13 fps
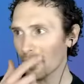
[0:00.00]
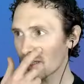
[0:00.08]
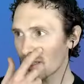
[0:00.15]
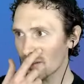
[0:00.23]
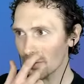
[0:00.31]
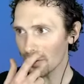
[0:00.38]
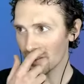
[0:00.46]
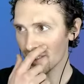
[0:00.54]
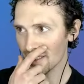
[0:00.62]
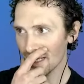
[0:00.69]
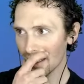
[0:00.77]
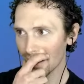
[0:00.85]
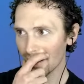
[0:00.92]
curious, is
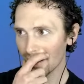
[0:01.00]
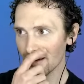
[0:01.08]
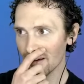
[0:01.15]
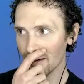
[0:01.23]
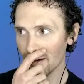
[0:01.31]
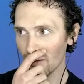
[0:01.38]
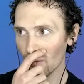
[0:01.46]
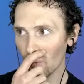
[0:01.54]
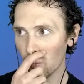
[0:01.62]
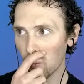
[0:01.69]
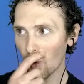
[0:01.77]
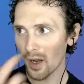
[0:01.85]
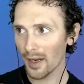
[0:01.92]
like,
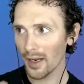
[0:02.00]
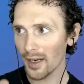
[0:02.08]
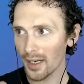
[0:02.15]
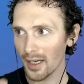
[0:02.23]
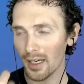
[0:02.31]
why,